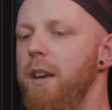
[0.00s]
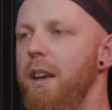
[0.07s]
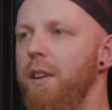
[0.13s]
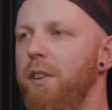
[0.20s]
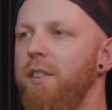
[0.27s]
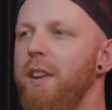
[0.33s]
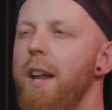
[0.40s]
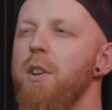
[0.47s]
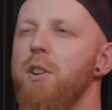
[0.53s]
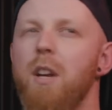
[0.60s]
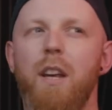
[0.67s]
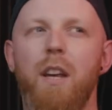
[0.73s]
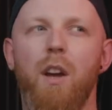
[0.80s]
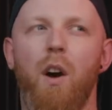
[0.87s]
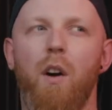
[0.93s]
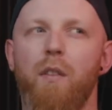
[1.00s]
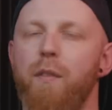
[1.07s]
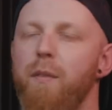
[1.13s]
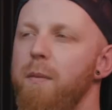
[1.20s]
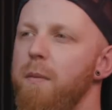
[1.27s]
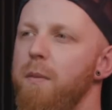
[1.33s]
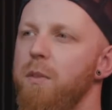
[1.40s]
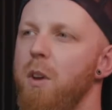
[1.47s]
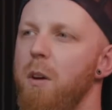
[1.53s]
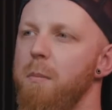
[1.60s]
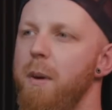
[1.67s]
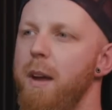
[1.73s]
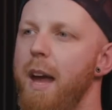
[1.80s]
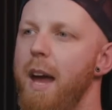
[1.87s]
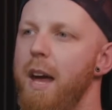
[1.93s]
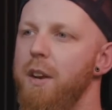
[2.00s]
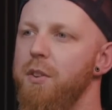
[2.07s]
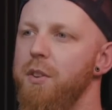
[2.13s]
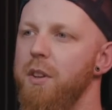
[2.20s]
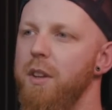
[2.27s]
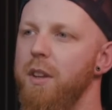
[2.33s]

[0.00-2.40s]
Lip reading: it's essentially, off the top of my head,